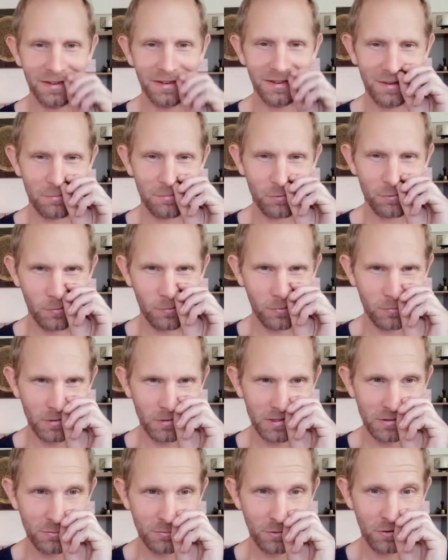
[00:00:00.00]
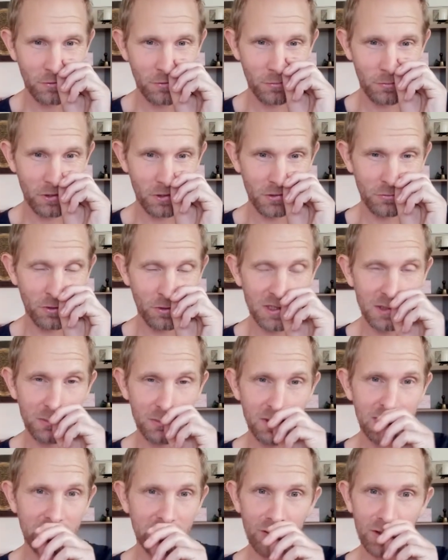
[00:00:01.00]
yet. The problem is with one
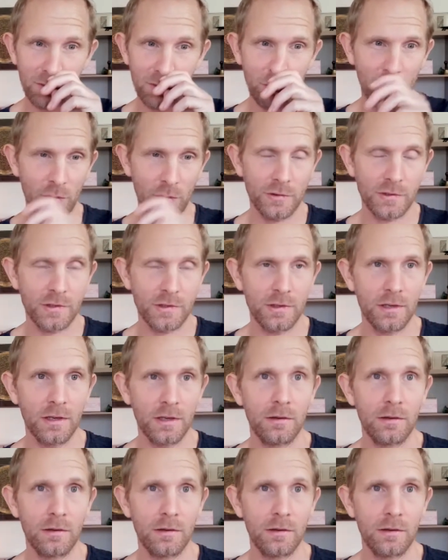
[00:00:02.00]
specific person